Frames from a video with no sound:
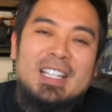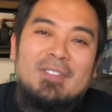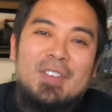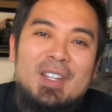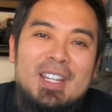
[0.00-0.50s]

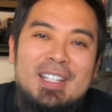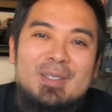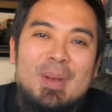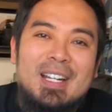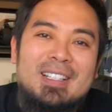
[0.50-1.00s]
If you did,
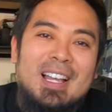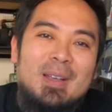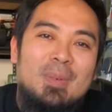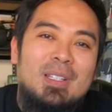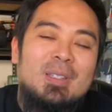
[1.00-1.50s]
smash the
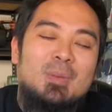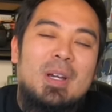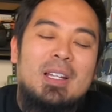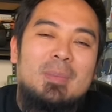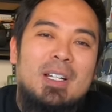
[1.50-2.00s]
like button,
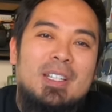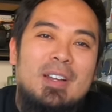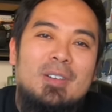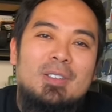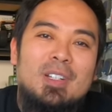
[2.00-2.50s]
subscribe to my
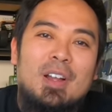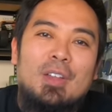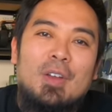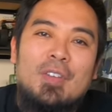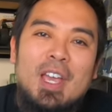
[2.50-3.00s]
channel, turn
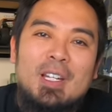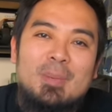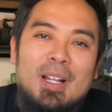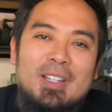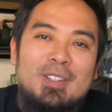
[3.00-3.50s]
on the
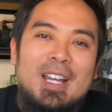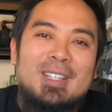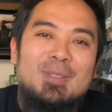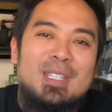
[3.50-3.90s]
notification bell, and you guys will